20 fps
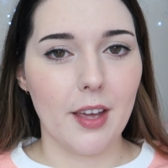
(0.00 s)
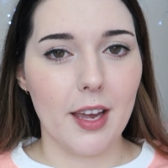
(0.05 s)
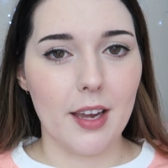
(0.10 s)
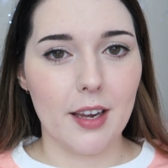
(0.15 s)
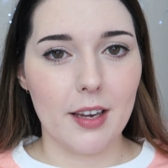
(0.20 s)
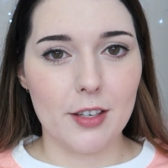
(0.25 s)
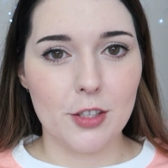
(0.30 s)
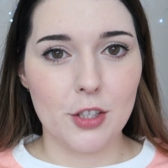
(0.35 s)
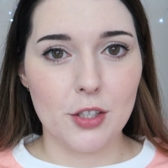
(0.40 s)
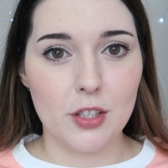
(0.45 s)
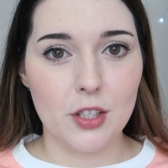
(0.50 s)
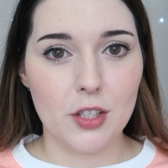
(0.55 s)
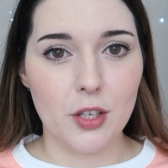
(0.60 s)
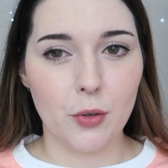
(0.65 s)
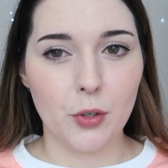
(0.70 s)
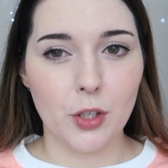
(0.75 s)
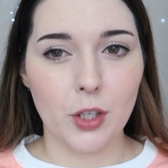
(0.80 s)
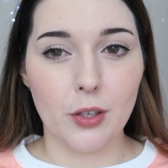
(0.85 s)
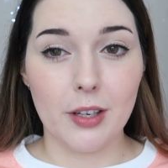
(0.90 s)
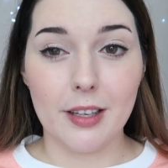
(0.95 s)
they are just
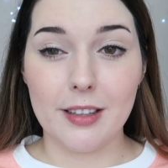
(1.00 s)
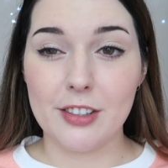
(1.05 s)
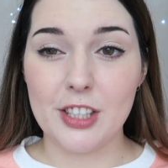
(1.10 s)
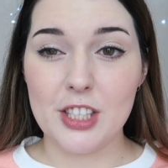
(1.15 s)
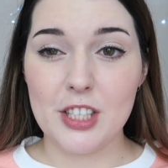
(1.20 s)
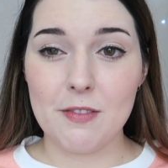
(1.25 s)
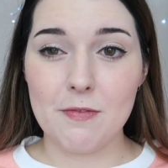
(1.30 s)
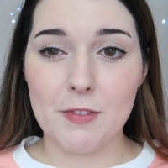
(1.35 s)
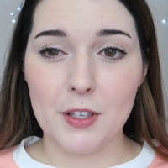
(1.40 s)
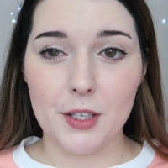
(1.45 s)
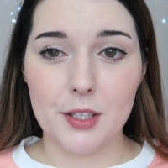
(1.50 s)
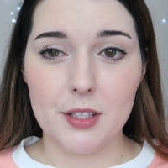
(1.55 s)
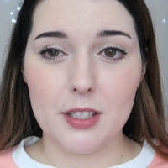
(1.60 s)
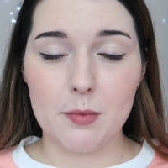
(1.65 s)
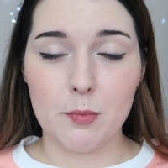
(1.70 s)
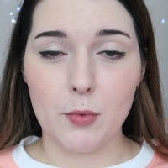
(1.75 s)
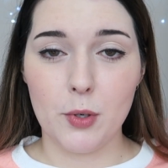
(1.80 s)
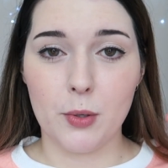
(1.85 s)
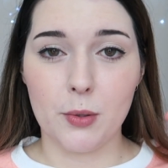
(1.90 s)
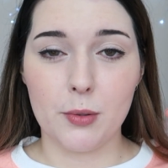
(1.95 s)
so cute and they're actually very
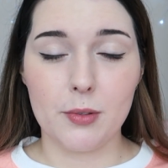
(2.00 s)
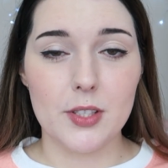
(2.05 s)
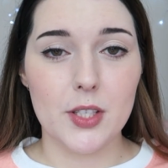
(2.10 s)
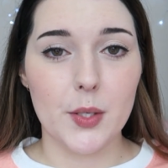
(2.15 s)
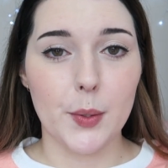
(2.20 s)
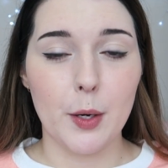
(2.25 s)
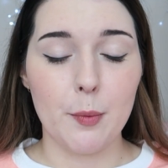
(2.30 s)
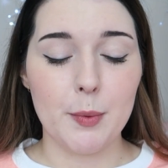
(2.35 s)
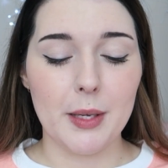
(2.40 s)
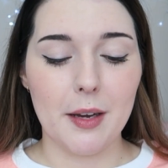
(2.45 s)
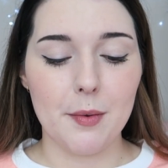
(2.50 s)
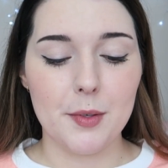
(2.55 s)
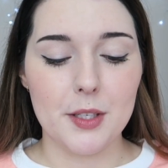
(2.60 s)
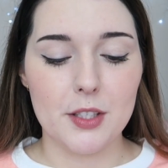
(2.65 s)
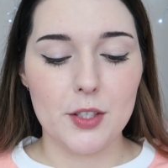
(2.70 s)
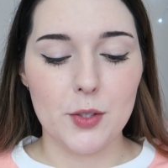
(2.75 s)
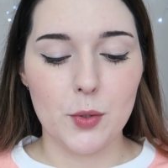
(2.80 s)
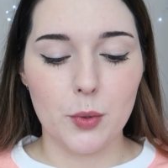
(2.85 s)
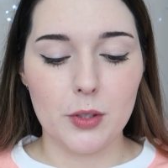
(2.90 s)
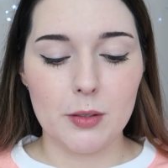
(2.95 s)
small so I'll be able to
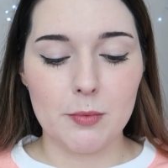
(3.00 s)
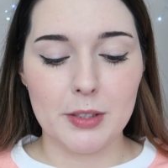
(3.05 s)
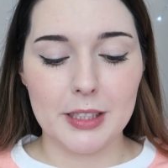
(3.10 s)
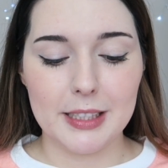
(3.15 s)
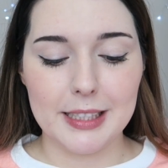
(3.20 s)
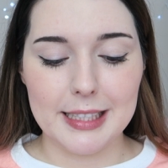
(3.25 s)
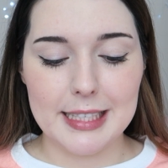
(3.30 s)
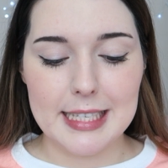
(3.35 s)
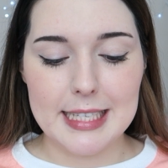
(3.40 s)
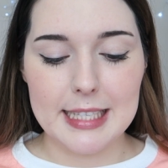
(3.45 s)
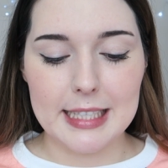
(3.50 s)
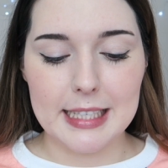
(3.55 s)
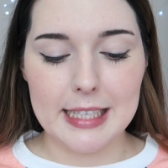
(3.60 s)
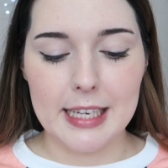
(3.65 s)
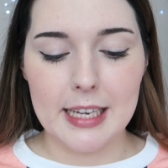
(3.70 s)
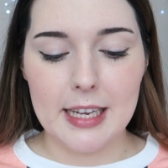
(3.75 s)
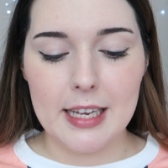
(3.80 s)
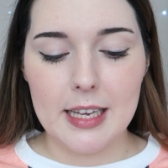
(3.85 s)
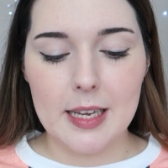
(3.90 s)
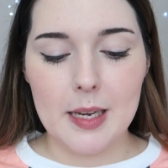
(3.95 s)
store them really
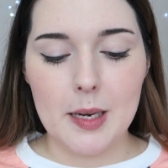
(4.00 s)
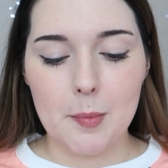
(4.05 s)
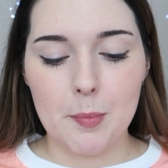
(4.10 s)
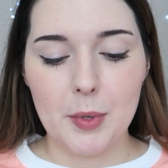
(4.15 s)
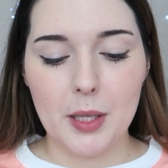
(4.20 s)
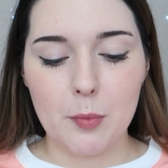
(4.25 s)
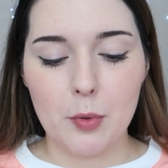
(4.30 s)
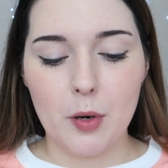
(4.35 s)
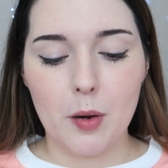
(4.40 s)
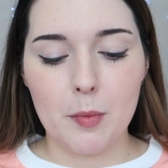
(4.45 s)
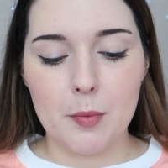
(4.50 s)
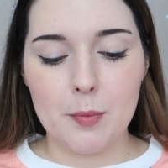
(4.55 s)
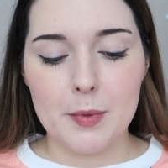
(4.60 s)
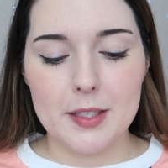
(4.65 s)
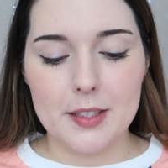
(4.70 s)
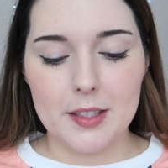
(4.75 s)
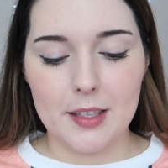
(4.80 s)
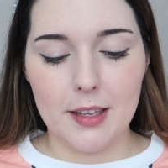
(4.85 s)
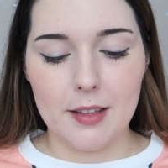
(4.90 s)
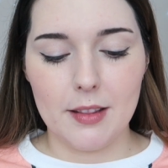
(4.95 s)
easily but the problem
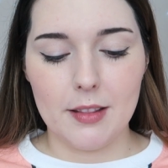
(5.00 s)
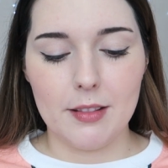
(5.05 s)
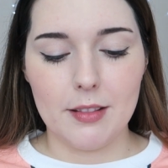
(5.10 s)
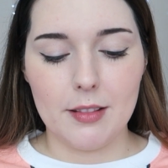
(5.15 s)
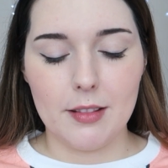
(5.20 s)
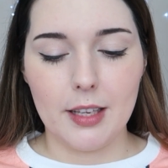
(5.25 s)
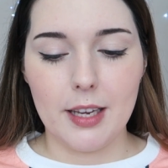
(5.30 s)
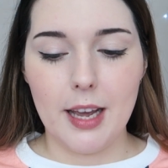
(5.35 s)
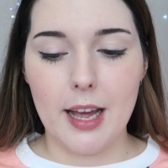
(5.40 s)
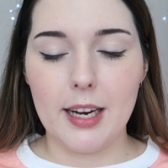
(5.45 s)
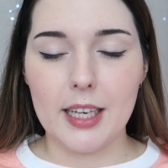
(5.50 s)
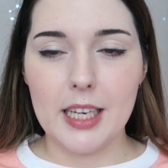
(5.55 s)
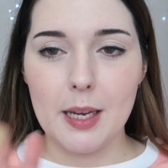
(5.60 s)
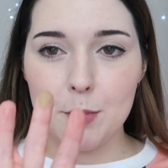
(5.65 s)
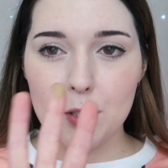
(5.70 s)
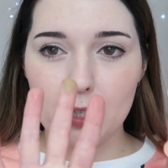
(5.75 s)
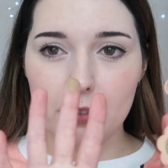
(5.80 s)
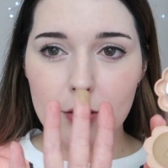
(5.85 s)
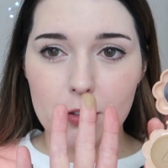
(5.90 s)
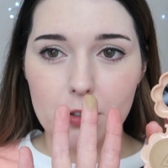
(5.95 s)
is that the color
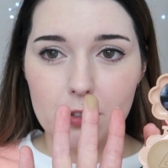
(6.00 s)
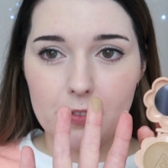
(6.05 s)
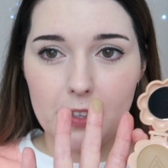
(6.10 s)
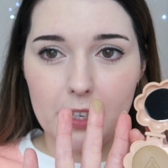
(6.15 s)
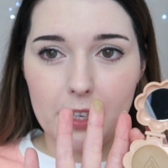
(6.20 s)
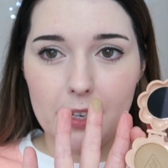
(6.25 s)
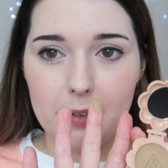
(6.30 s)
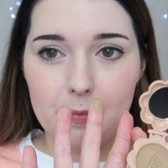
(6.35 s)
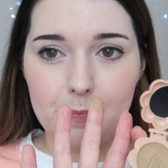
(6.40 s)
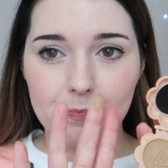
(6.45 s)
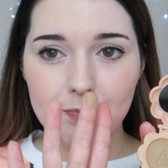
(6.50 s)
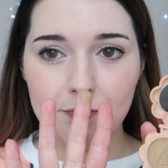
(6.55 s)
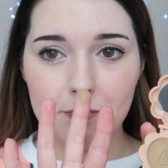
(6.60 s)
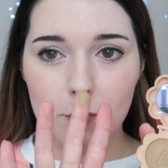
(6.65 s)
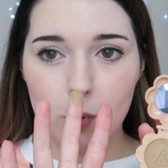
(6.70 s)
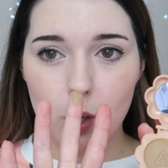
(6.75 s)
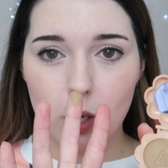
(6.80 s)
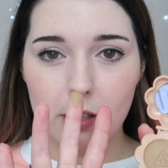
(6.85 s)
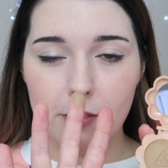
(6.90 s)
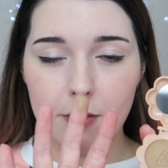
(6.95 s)
comes off on your finger
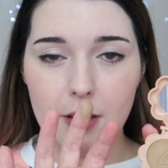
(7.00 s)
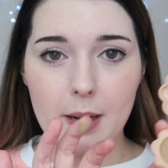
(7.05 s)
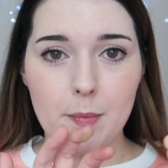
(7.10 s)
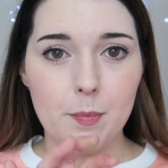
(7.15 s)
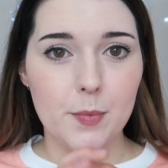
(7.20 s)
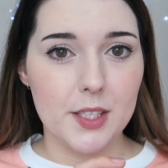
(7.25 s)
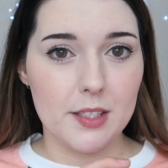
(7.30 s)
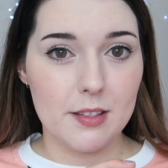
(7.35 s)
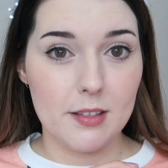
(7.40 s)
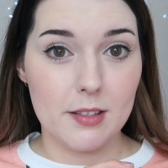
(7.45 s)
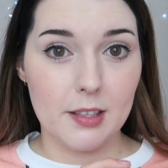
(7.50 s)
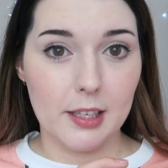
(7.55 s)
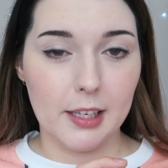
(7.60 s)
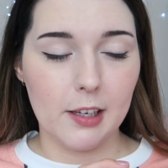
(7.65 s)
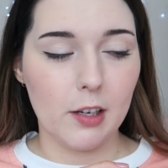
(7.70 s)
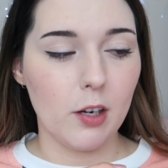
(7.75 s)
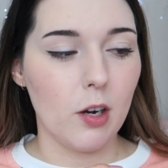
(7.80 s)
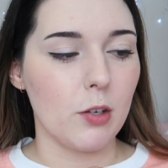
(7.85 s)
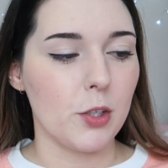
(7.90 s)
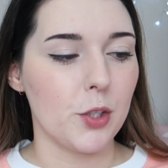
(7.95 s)
totally fine this is
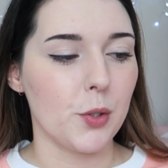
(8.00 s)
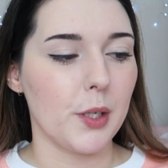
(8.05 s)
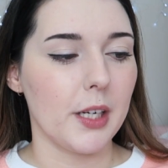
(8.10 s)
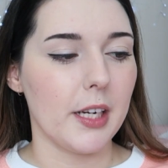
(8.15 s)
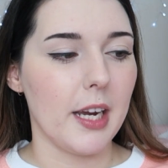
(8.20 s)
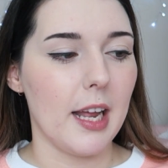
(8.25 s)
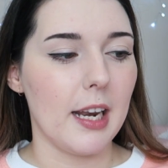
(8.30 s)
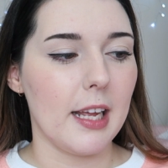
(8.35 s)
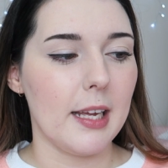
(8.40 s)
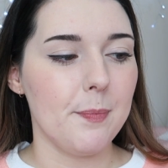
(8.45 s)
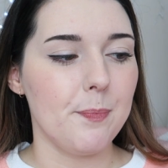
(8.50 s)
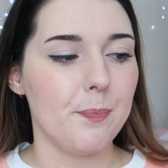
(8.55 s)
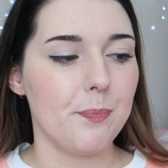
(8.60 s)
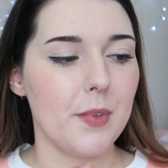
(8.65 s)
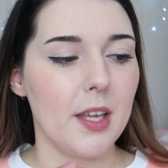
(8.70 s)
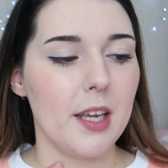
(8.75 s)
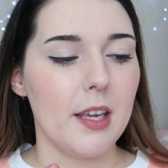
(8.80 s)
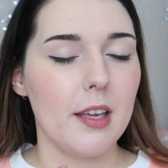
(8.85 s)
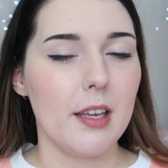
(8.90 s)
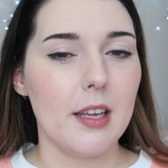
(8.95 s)
like a contouring color
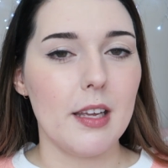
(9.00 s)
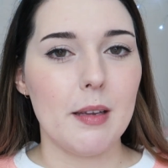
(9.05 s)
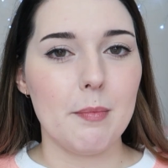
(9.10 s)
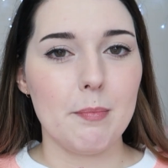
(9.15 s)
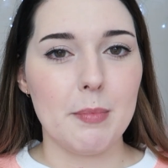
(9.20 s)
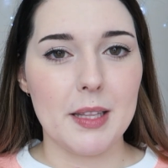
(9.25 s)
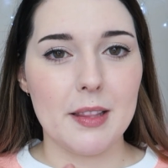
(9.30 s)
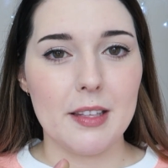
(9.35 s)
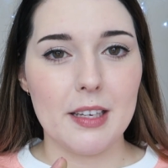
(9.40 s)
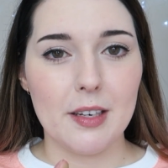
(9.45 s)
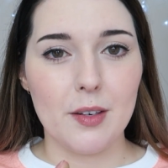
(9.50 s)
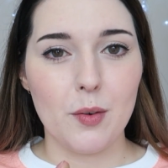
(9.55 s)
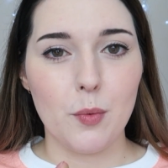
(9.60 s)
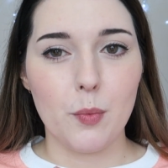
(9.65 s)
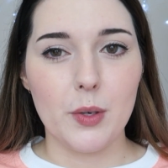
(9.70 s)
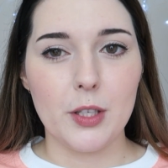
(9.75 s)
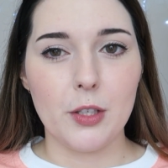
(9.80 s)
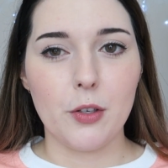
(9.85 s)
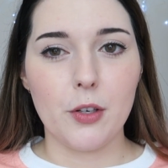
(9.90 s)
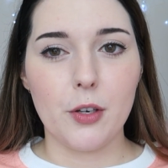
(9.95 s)
but then
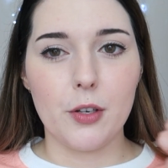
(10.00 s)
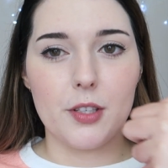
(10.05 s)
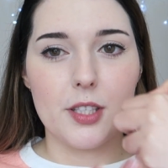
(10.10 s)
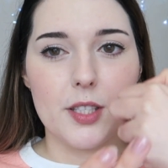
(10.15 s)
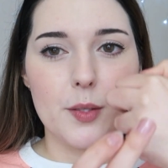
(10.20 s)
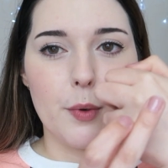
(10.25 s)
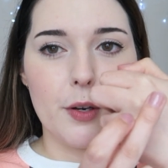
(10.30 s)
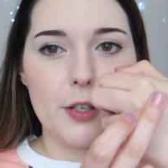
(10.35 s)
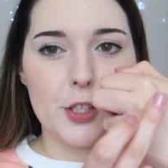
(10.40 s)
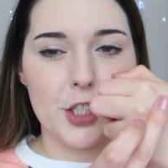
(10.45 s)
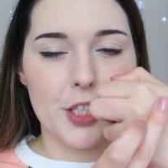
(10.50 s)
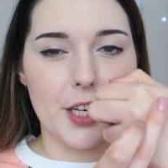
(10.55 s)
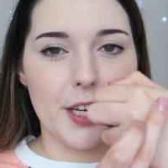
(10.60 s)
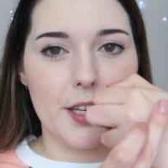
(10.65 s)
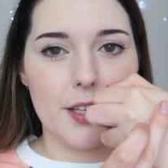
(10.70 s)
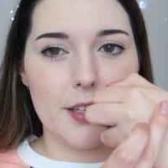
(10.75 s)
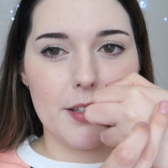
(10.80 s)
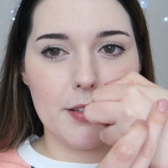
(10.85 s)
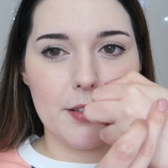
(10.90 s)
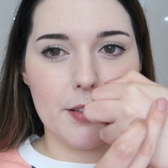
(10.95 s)
when you go to swatch
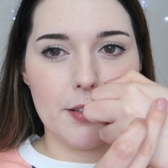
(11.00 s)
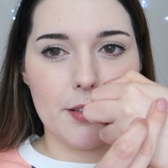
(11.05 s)
it